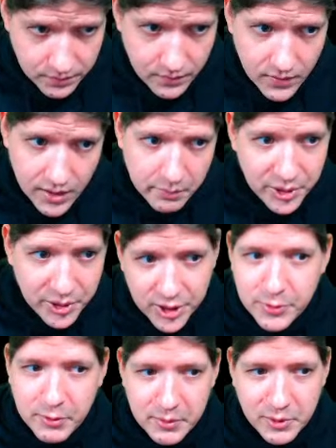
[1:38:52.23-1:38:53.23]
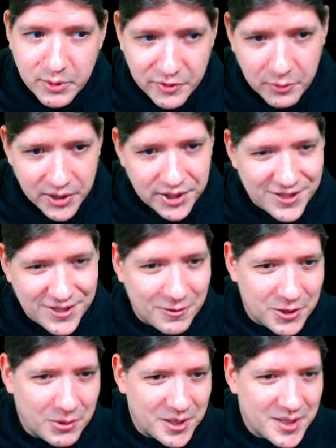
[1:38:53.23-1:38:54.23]
because we removed the
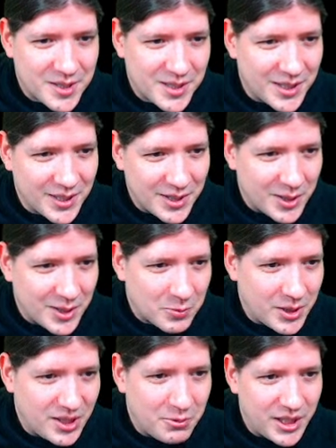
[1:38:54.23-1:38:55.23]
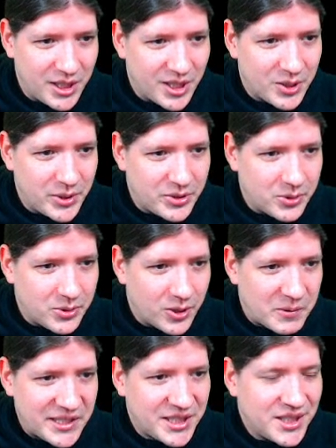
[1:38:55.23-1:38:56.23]
ones that we are gluing to
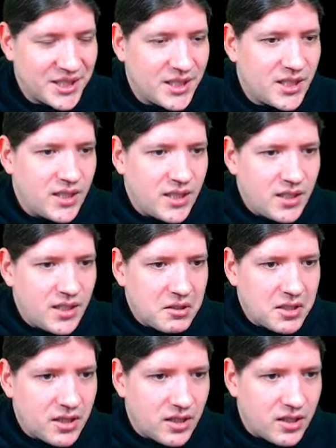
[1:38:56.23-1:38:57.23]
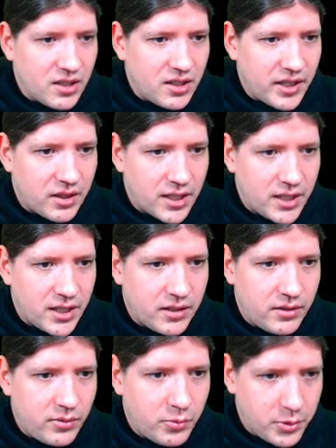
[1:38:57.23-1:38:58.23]
already. And
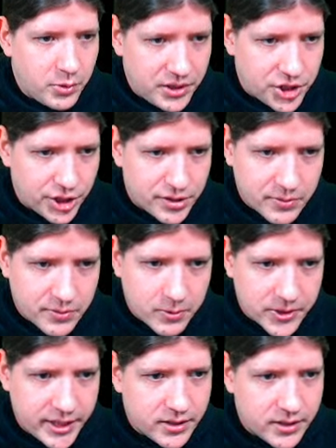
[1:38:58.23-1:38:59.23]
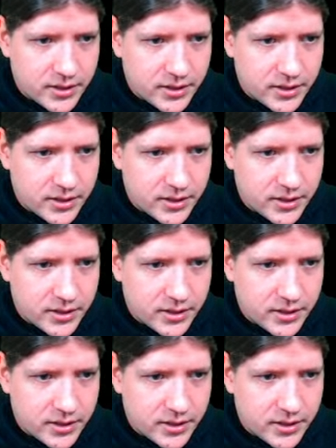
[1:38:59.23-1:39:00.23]
then we just rotate the tile to the
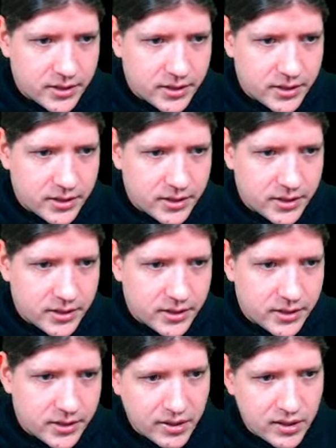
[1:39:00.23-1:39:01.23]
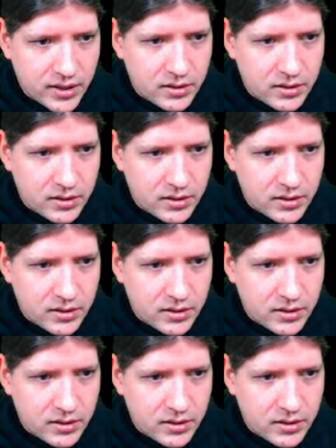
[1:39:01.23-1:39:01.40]
correct thing,